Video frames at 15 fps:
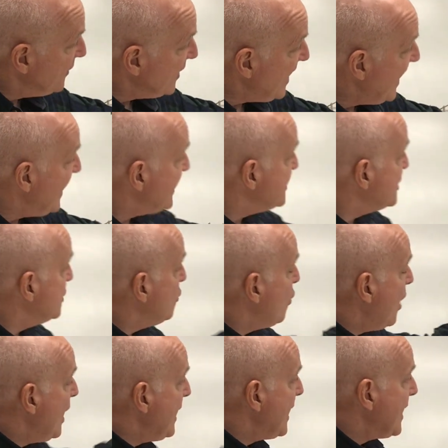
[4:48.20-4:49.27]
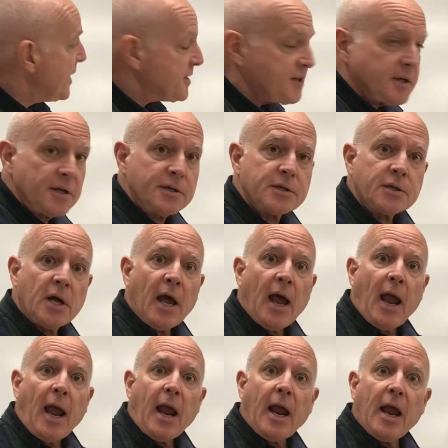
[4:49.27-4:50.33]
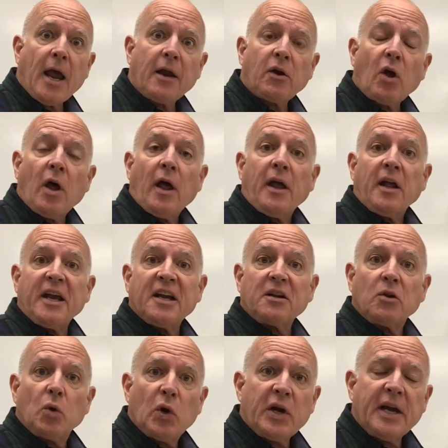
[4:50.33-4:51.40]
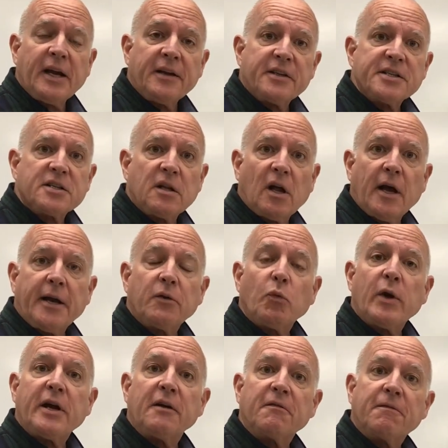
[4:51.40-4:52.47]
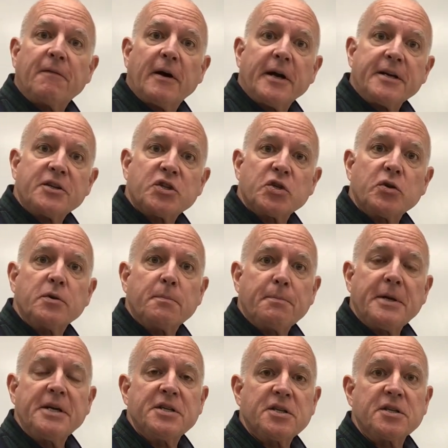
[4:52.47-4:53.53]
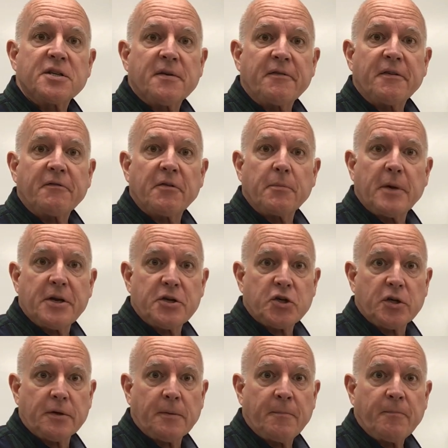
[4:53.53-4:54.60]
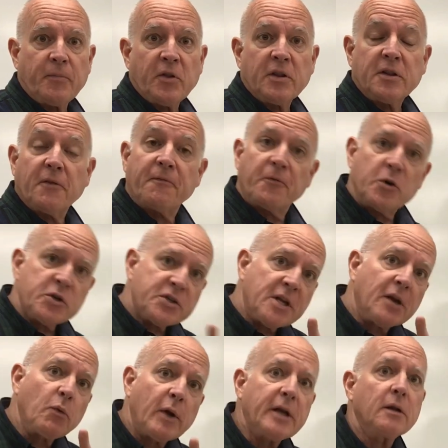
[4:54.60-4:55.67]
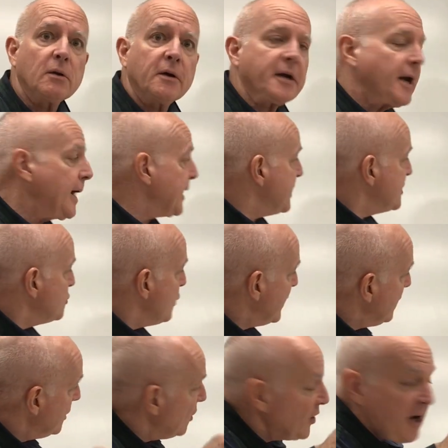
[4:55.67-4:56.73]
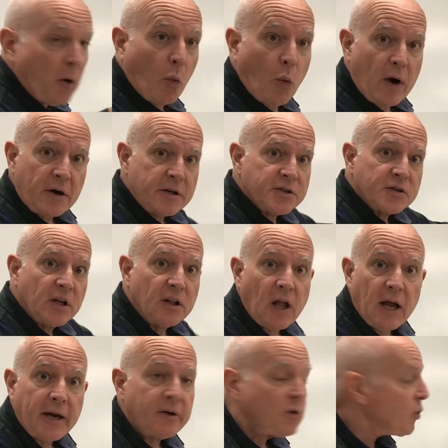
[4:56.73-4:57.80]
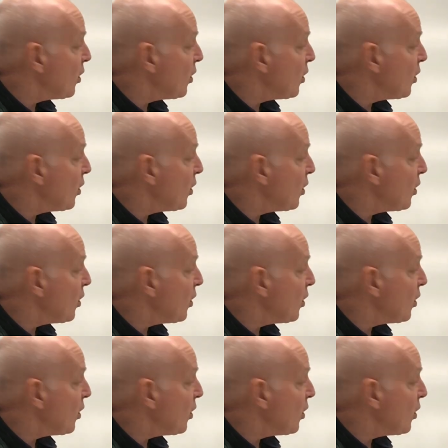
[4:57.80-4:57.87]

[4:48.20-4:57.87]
on the x and y axes. And in looking at this line, we can find certain pieces of information. The first thing we can look at is we can look at where does the line